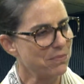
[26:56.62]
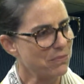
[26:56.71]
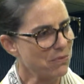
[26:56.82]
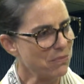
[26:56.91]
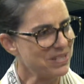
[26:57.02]

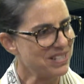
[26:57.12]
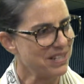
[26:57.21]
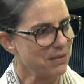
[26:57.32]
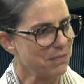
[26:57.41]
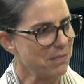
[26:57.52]
What was
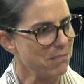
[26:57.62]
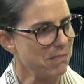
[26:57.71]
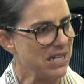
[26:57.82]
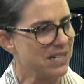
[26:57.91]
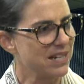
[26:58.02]
the
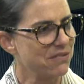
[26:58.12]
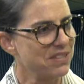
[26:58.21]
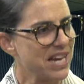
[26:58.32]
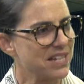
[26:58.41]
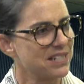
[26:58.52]
meat of
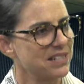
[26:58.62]
that?